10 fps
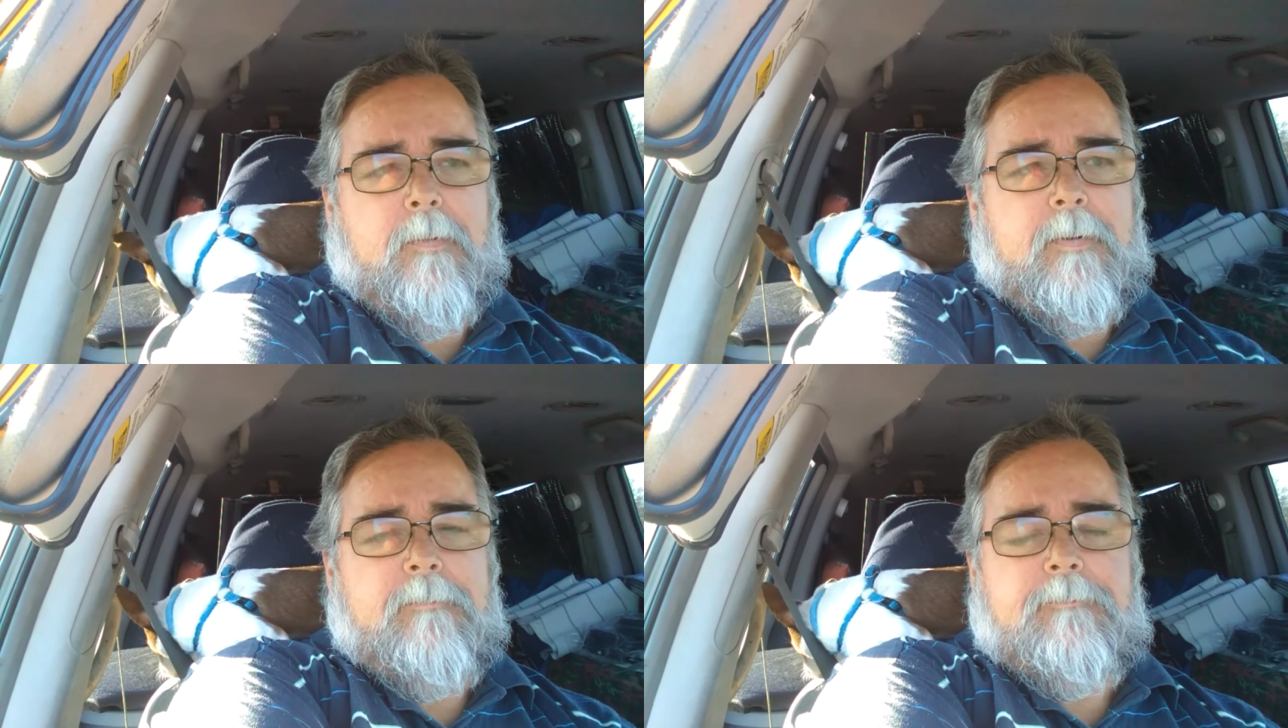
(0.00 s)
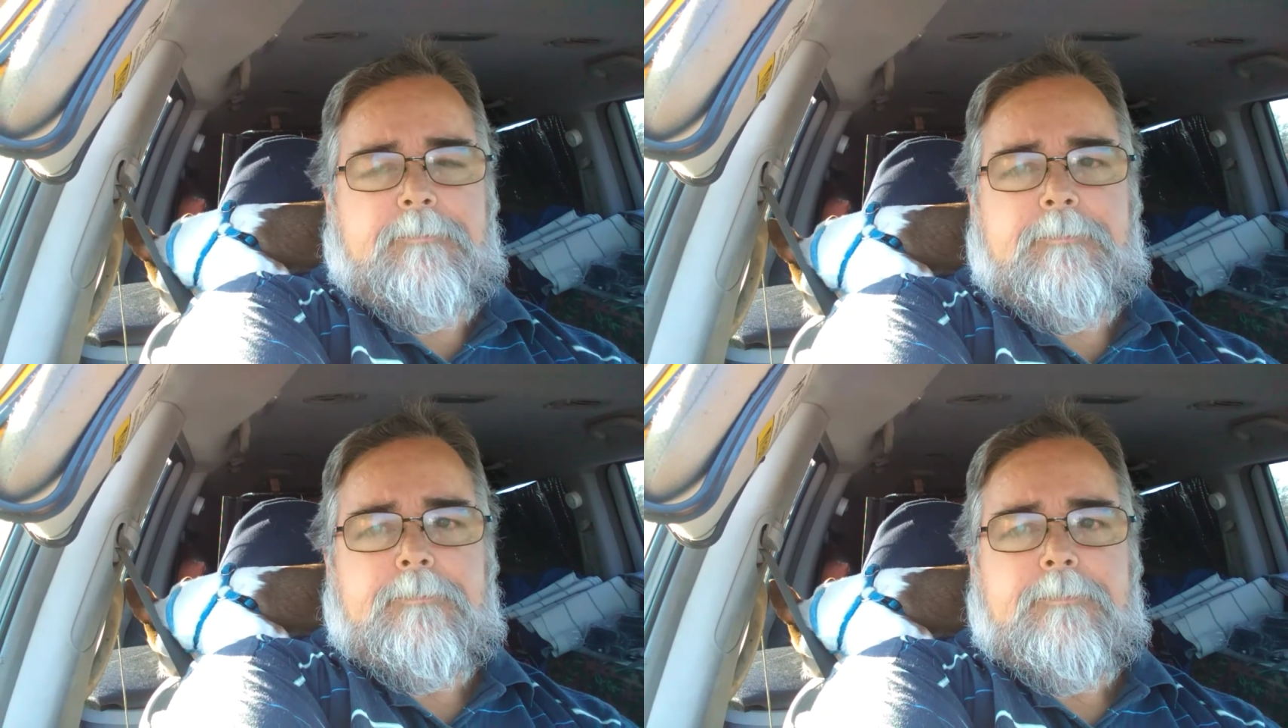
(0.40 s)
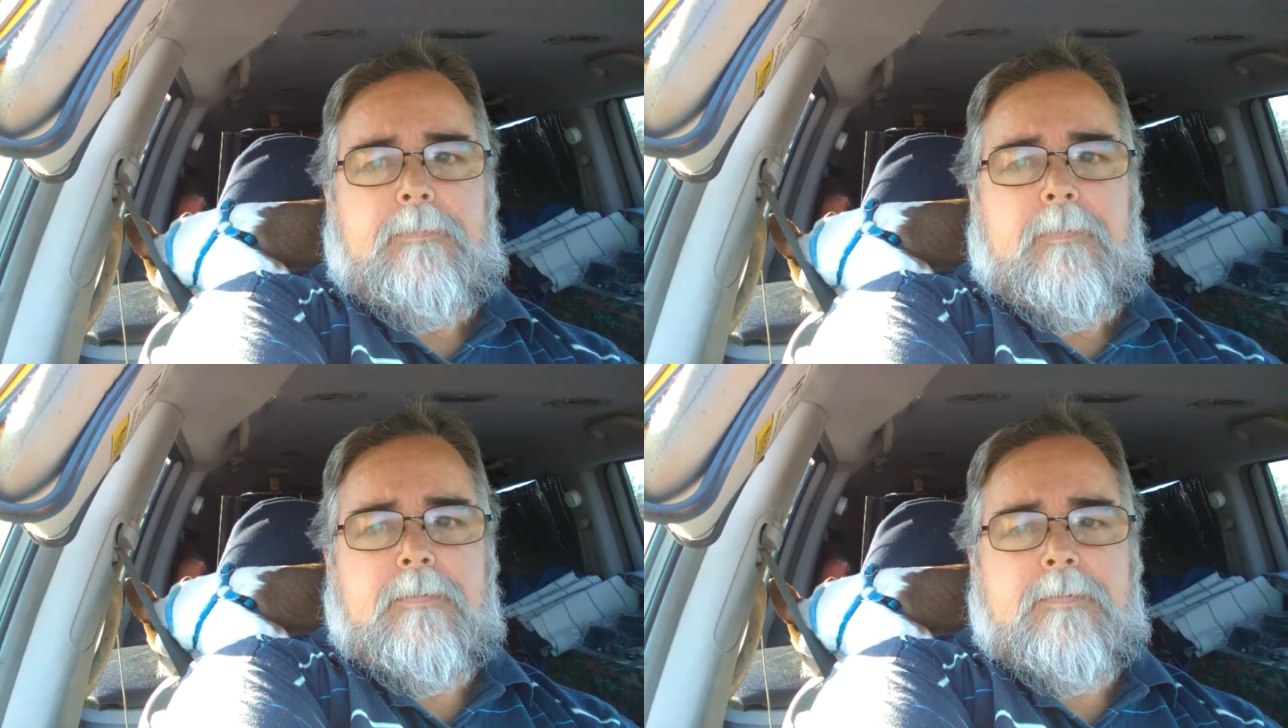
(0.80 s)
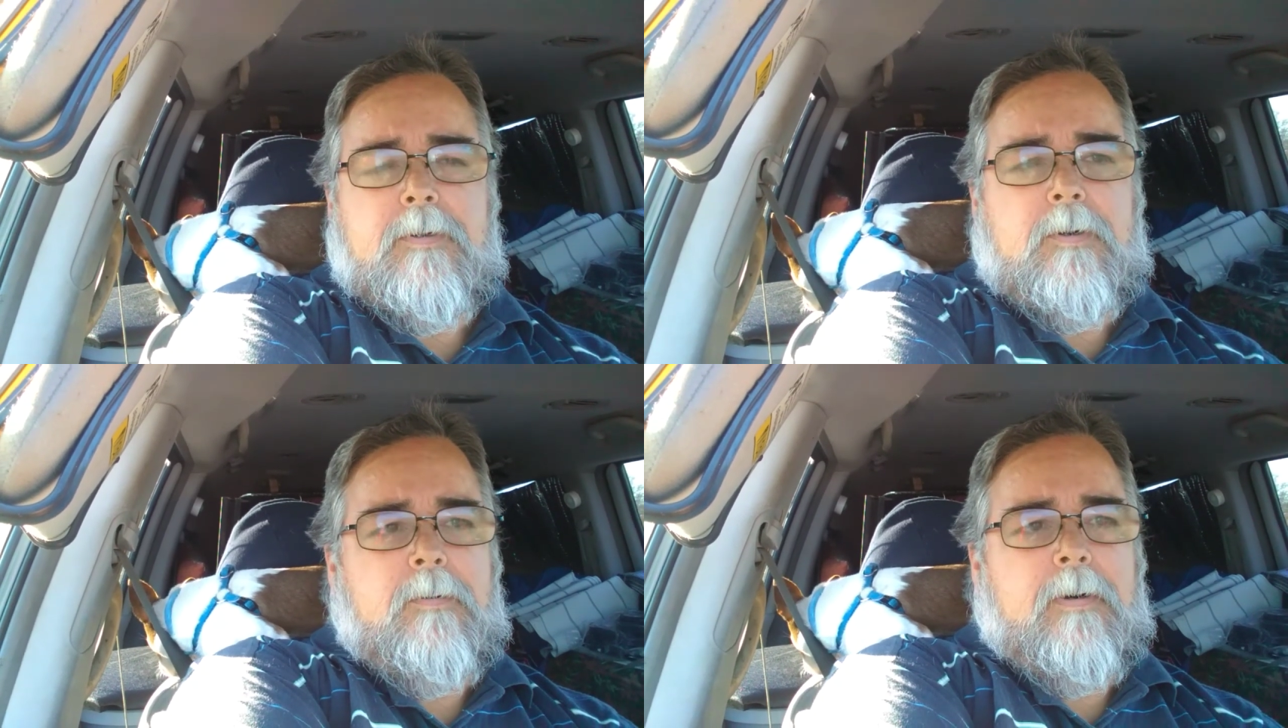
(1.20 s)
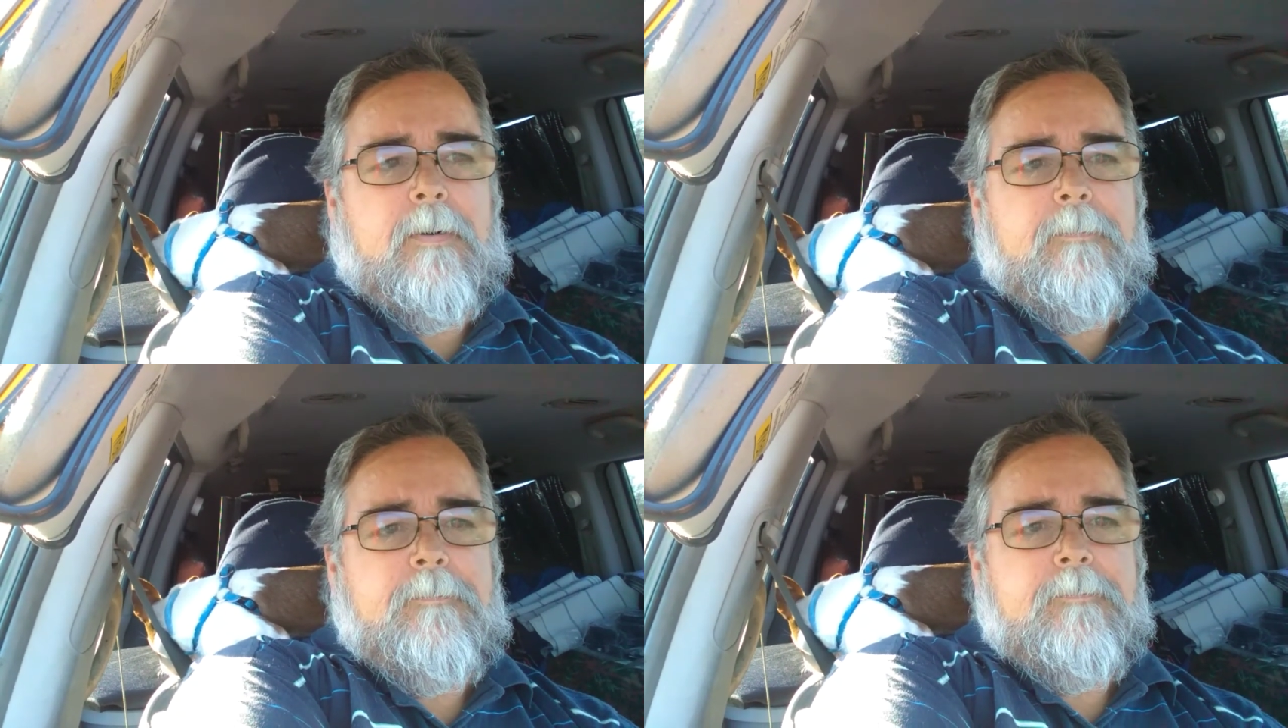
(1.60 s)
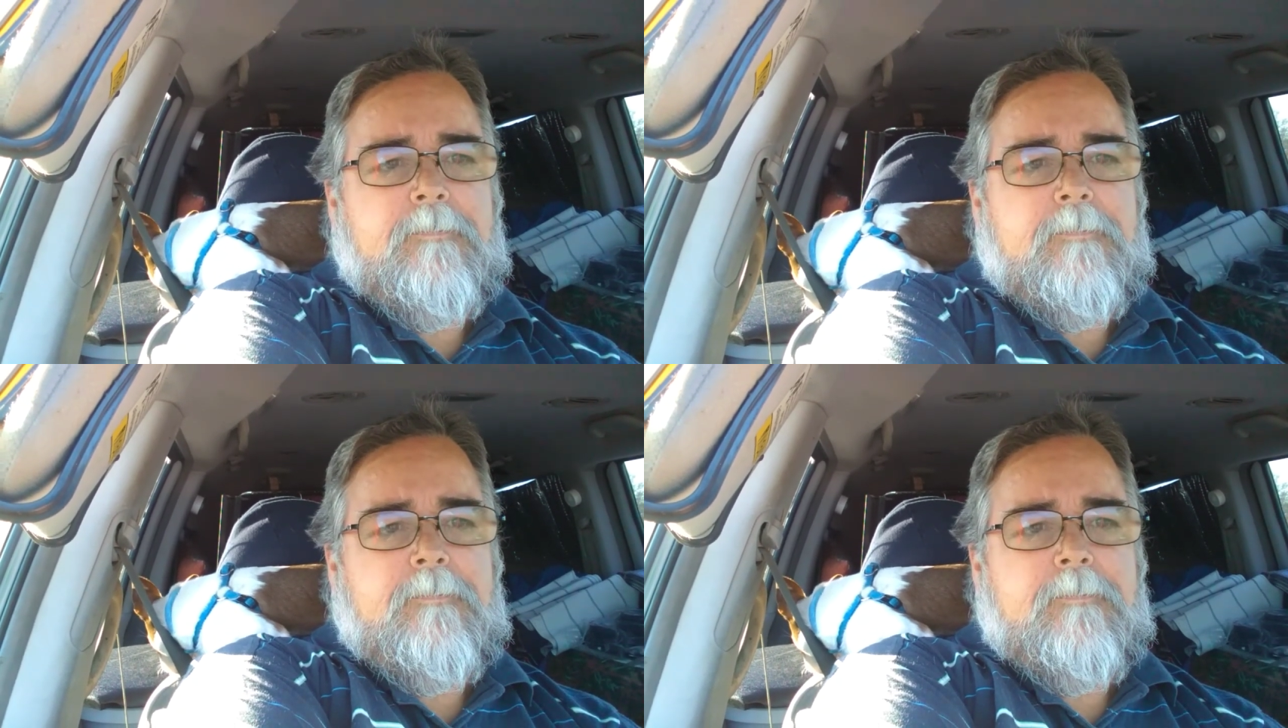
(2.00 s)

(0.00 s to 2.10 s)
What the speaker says: it. So,